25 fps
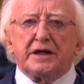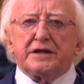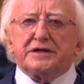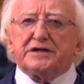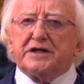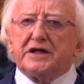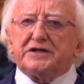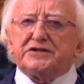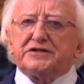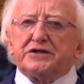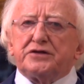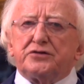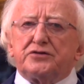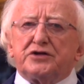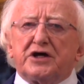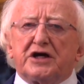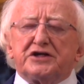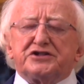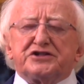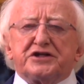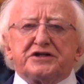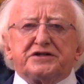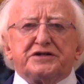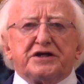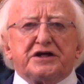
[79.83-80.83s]
Yet the
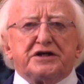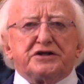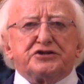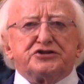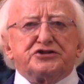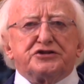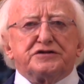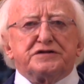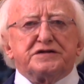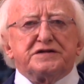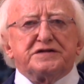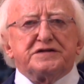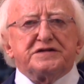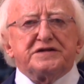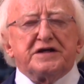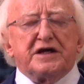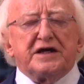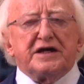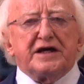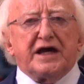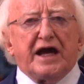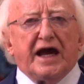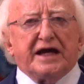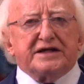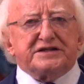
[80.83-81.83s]
United Nations
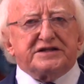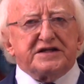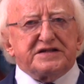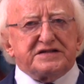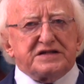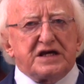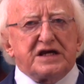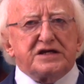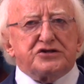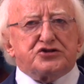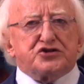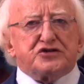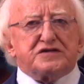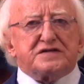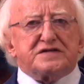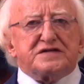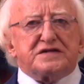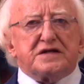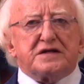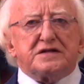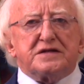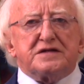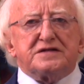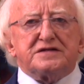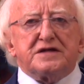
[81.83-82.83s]
and its
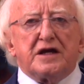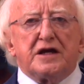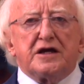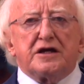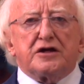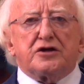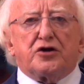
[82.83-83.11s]
agencies